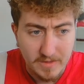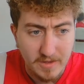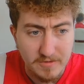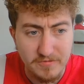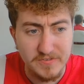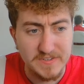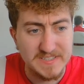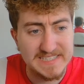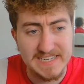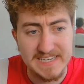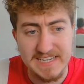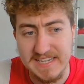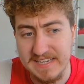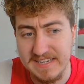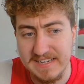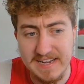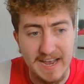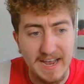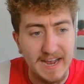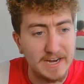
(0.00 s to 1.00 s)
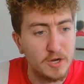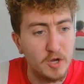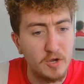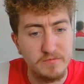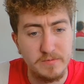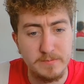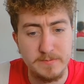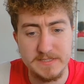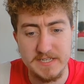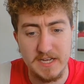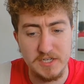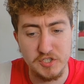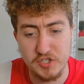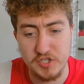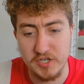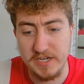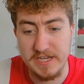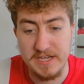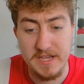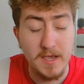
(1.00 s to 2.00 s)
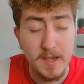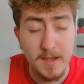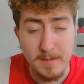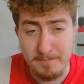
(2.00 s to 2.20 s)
fatigue, hangover potentially.